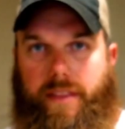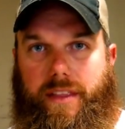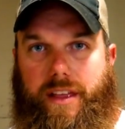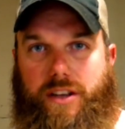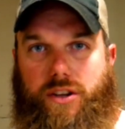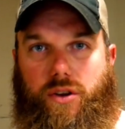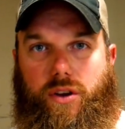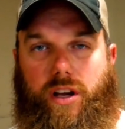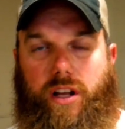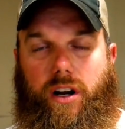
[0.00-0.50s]

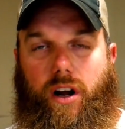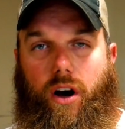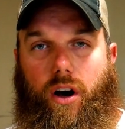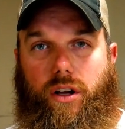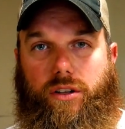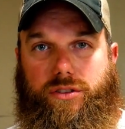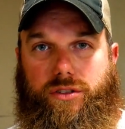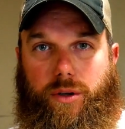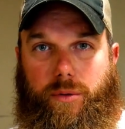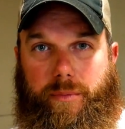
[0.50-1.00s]
Then you can
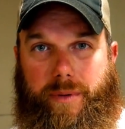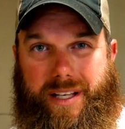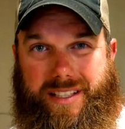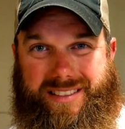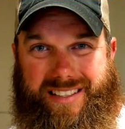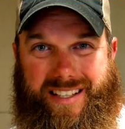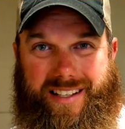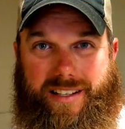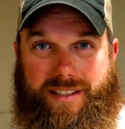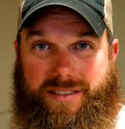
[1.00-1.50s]
also
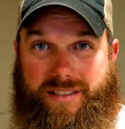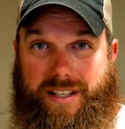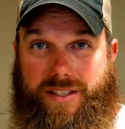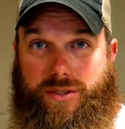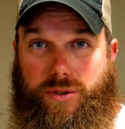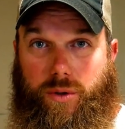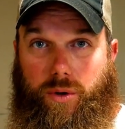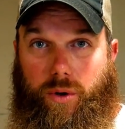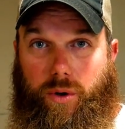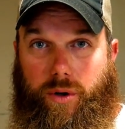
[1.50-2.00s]
mix in
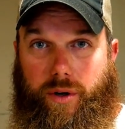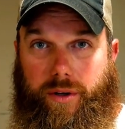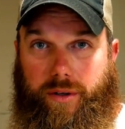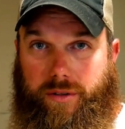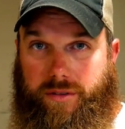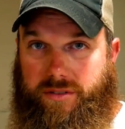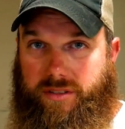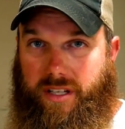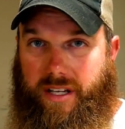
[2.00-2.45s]
essential oils